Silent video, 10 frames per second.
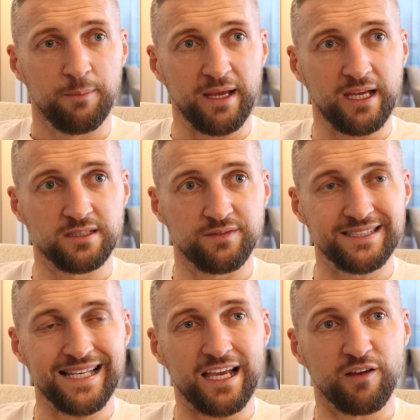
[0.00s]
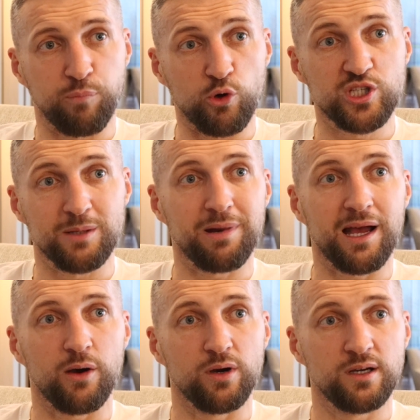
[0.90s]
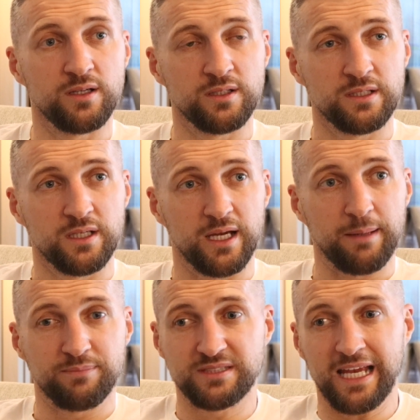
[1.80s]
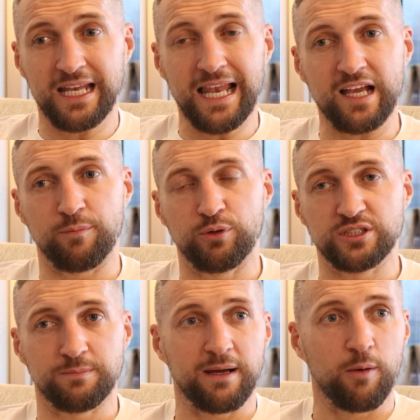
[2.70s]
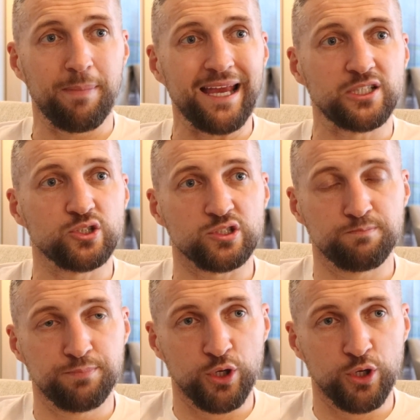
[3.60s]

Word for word: because of his lack of punching power and I'm saying the lack of punching power based just